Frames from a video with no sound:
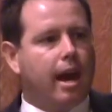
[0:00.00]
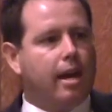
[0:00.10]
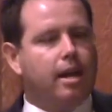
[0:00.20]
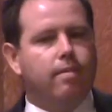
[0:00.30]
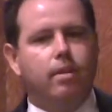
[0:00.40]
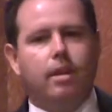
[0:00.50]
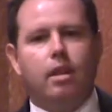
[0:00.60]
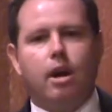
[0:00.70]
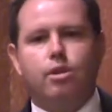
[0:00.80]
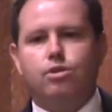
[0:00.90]
And even
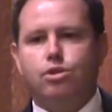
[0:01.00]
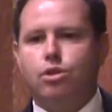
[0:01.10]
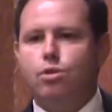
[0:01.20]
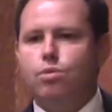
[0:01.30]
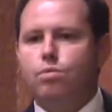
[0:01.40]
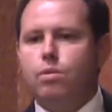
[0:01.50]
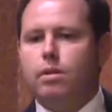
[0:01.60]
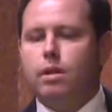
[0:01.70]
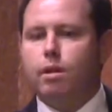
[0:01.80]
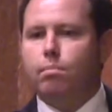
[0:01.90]
in those
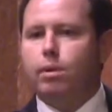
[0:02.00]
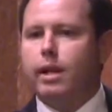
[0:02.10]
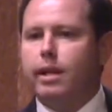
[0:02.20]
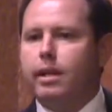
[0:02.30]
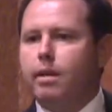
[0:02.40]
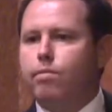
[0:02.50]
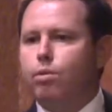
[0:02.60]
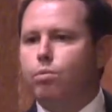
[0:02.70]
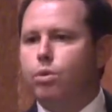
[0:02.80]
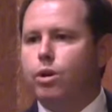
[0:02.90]
two completely
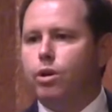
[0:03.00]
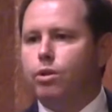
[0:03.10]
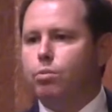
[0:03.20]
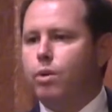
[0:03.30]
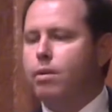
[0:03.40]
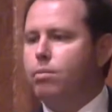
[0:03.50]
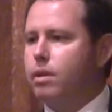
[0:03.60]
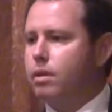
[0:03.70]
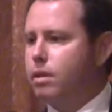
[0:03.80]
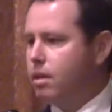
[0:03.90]
different worlds, one
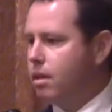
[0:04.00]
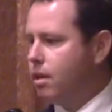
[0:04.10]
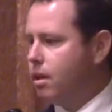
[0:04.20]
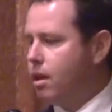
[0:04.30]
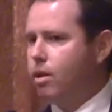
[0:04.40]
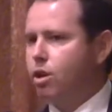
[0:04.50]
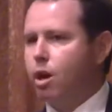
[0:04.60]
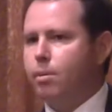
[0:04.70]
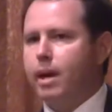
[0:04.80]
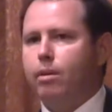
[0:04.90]
with, you know, the
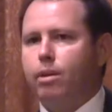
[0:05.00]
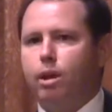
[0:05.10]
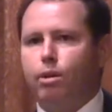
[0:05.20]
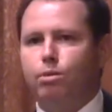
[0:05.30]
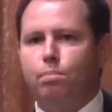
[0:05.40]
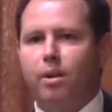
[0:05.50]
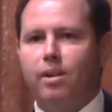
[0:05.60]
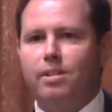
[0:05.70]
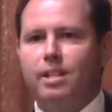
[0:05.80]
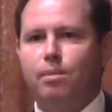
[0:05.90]
common agricultural
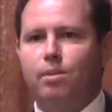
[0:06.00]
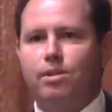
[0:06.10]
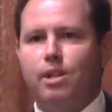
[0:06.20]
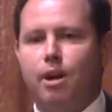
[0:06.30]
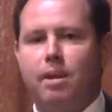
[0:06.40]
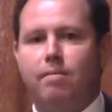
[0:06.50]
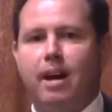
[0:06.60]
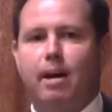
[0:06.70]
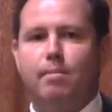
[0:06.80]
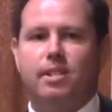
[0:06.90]
policy, what so many
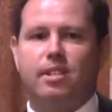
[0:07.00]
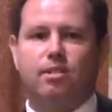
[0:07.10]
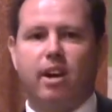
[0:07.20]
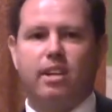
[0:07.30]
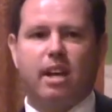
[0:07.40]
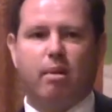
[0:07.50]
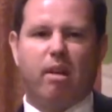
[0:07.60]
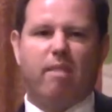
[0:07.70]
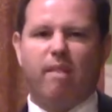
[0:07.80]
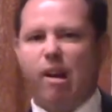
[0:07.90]
farmers in Australia say,
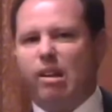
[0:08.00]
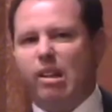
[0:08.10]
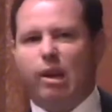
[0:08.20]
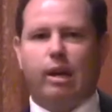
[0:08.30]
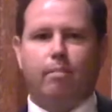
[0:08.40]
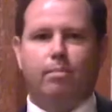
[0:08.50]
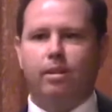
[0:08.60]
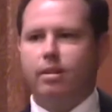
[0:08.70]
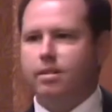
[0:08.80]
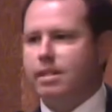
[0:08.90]
well, if only the
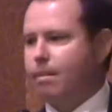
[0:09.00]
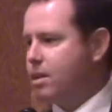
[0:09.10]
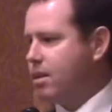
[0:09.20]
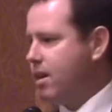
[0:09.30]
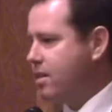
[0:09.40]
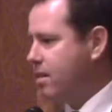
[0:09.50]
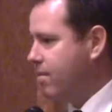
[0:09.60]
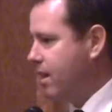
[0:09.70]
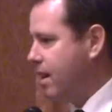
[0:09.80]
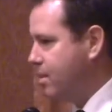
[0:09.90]
government had subsidised
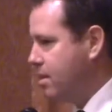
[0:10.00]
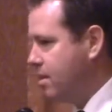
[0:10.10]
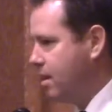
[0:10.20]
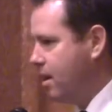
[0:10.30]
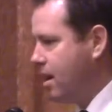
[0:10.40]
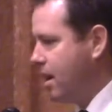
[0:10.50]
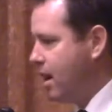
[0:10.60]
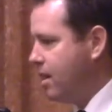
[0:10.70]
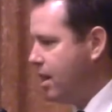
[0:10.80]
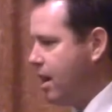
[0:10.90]
the farmers,
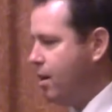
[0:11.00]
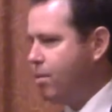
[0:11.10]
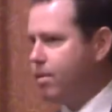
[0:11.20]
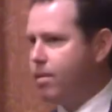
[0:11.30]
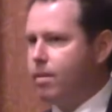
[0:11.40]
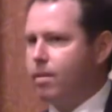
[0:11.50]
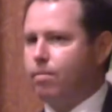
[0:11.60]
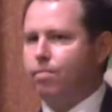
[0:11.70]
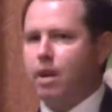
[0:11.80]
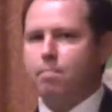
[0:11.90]
and there were
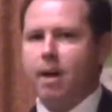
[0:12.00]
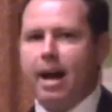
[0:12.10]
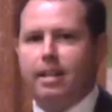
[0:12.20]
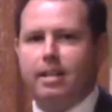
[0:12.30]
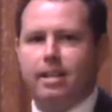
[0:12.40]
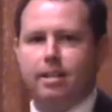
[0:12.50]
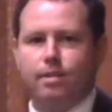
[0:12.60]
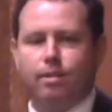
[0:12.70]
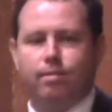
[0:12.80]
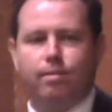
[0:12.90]
the free
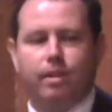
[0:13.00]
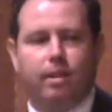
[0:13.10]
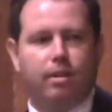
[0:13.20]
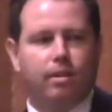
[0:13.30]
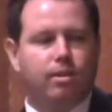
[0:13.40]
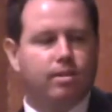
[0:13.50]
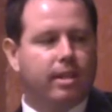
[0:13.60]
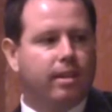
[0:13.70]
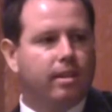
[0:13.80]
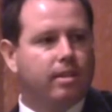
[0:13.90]
marketeers of the New
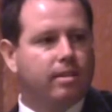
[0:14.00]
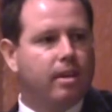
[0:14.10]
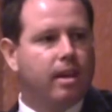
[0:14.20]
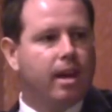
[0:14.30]
Zealanders.